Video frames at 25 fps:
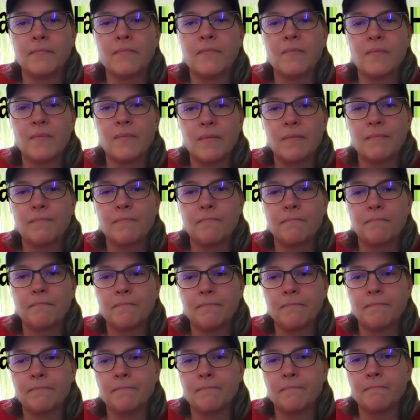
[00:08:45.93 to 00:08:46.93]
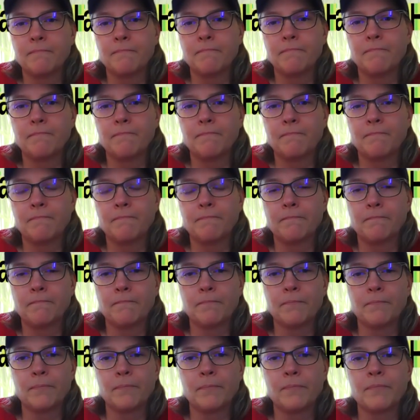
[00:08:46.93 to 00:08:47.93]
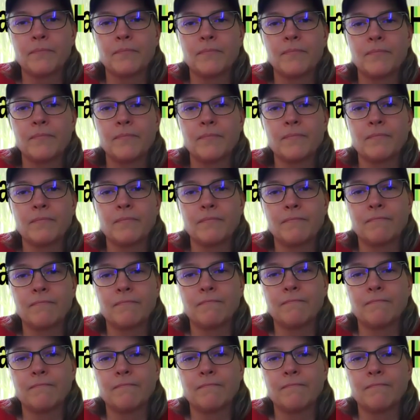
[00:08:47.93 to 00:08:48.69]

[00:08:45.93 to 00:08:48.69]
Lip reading: This person isn't speaking.